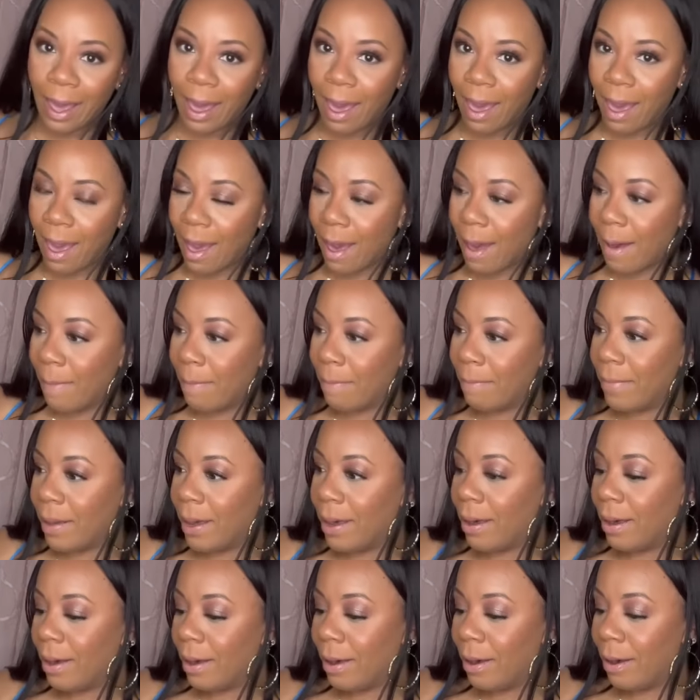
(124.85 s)
am
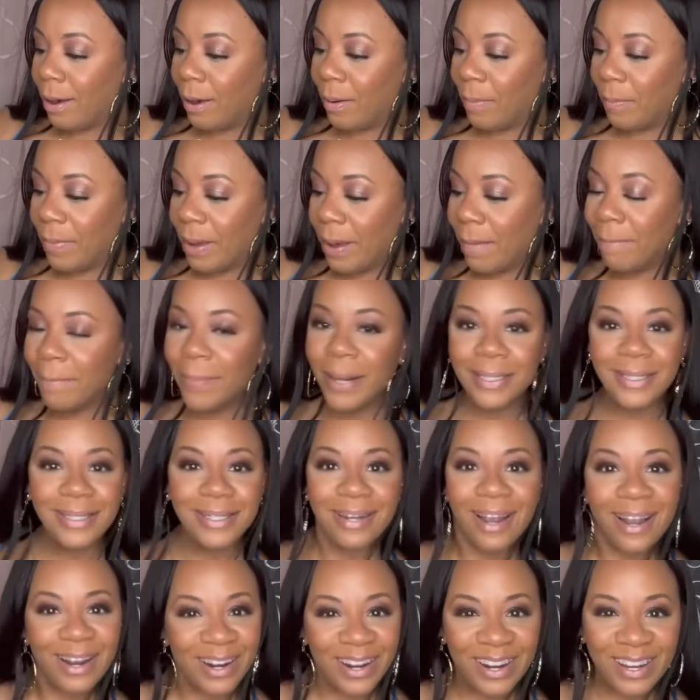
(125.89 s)
um much
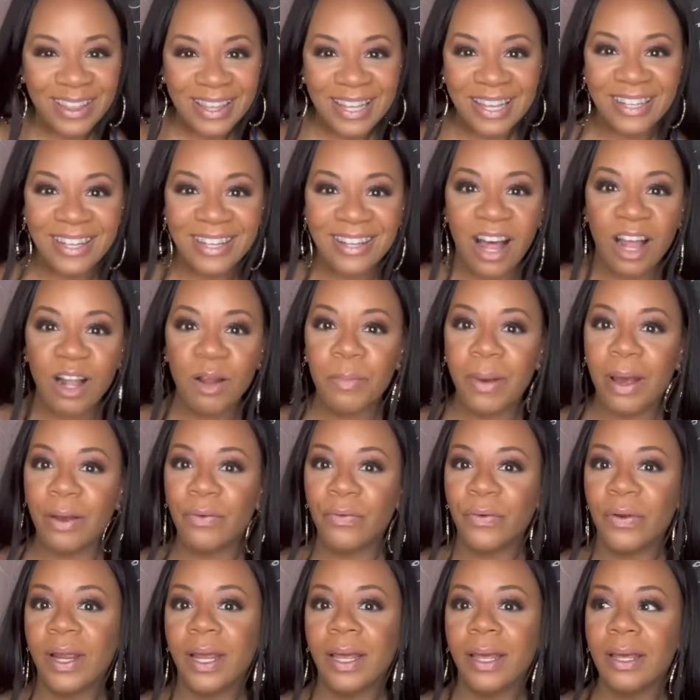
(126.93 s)
younger than a lot of my
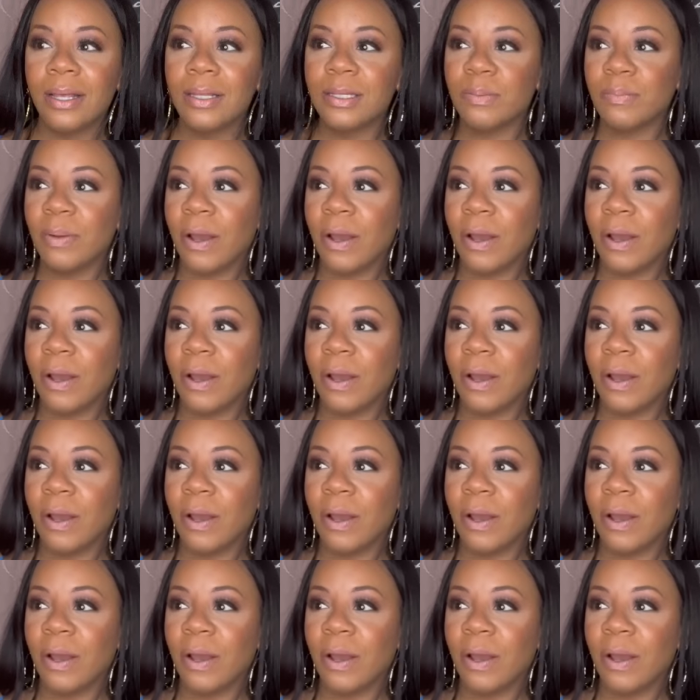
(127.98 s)
friends.